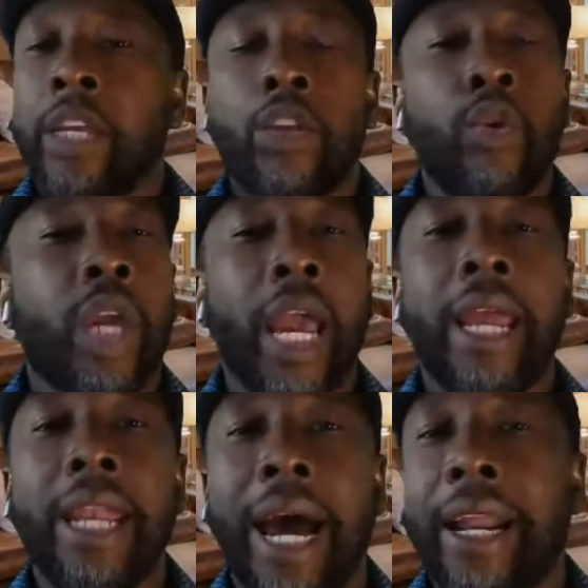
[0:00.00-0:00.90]
You
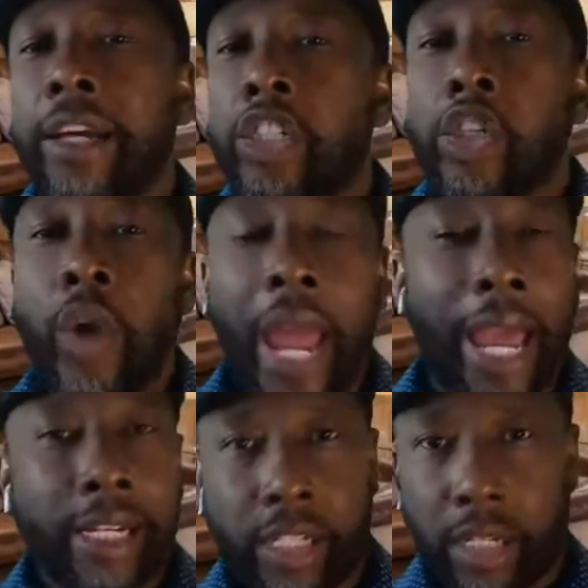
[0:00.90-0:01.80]
cannot
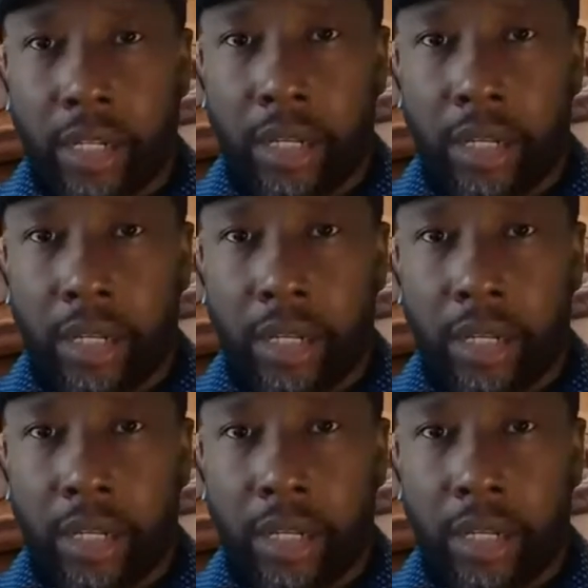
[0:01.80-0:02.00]
attract